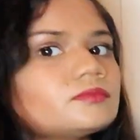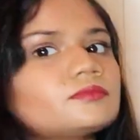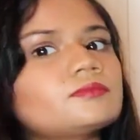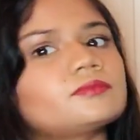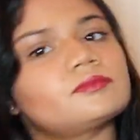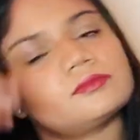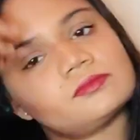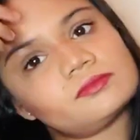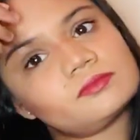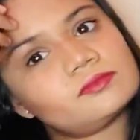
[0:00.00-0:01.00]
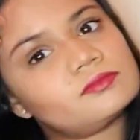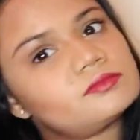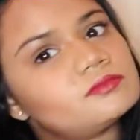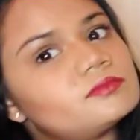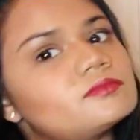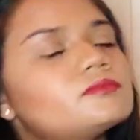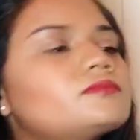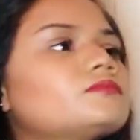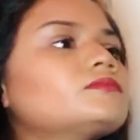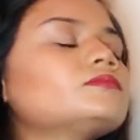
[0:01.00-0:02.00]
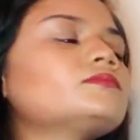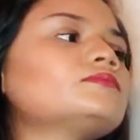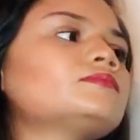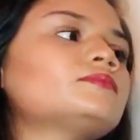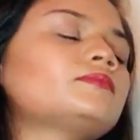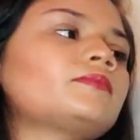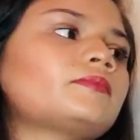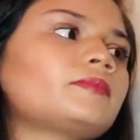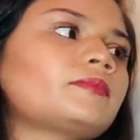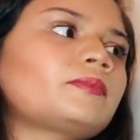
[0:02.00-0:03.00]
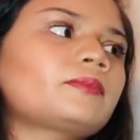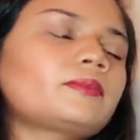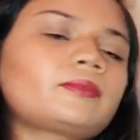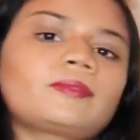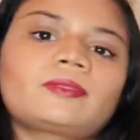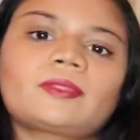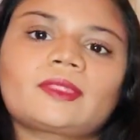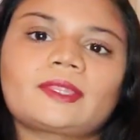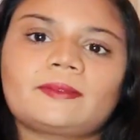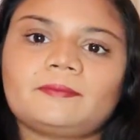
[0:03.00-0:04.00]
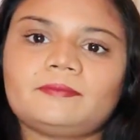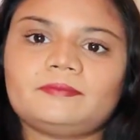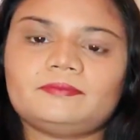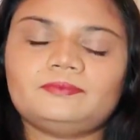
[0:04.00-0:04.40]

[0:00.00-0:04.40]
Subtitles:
The person shown says nothing.